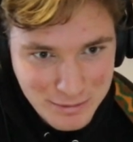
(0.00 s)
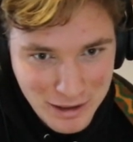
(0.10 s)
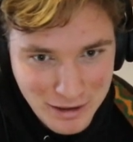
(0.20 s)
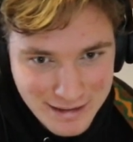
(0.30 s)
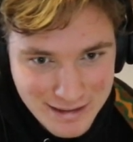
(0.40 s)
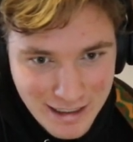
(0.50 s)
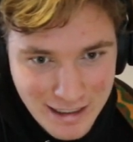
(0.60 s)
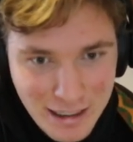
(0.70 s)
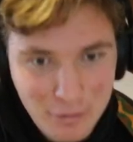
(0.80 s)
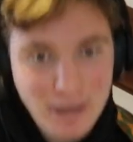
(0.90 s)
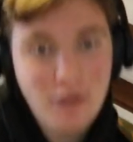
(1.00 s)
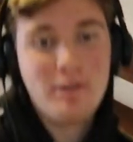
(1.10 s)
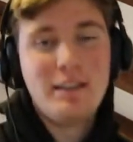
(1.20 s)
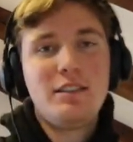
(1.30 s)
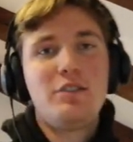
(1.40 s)
to be honest. Here we
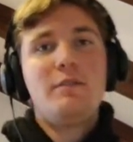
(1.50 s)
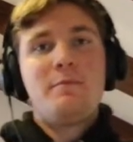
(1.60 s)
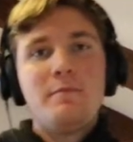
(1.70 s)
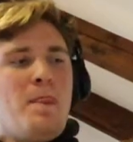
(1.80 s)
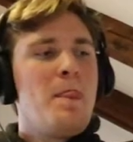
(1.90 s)
go, listen to it.